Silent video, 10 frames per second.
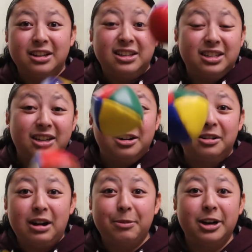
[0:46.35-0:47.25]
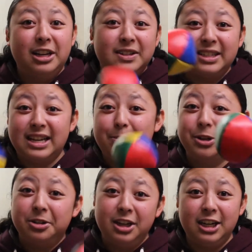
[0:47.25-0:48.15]
So I'm going to use this
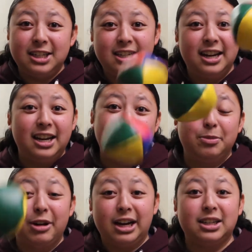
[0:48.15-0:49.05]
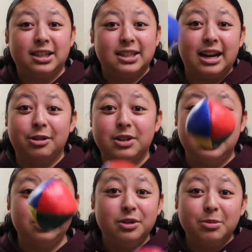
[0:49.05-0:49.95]
opportunity today to practice how to
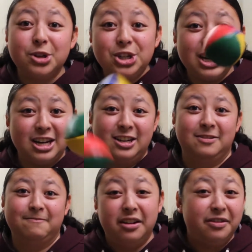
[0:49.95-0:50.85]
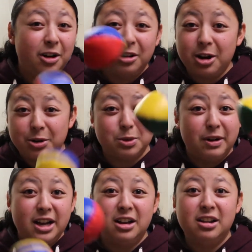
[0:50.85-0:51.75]
do the machine. And if all goes
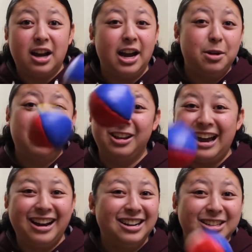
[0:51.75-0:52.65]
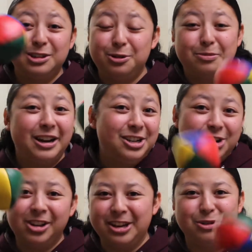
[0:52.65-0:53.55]
well, I will add it to my
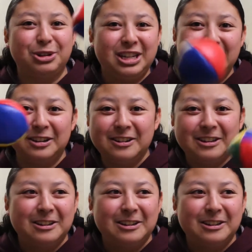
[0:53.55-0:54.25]
juggling routine.